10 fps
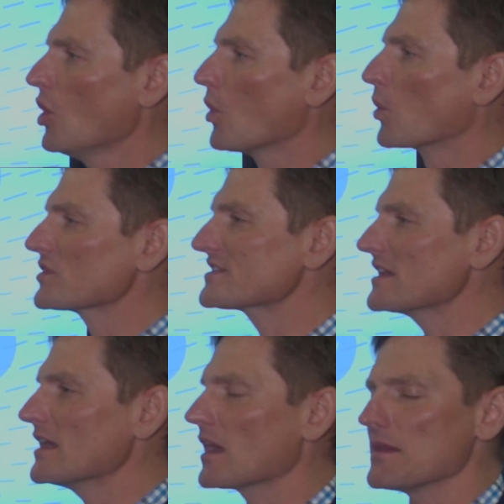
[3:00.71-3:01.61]
we're
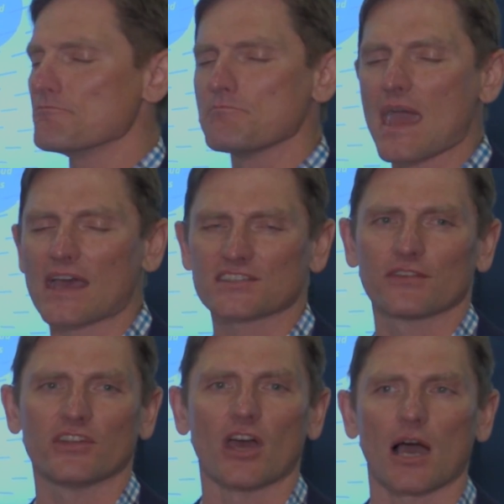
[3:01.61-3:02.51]
seeing a
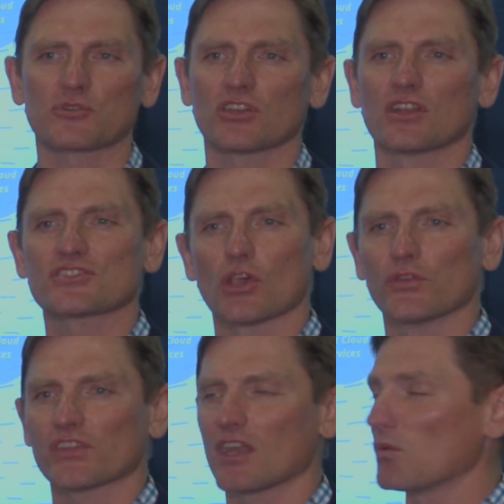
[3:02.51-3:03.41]
massive adoption
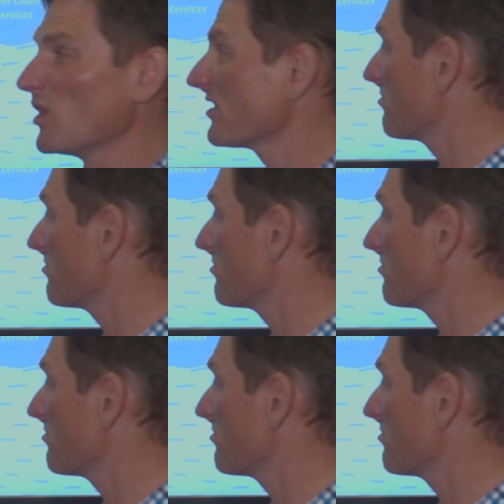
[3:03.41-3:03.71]
associated with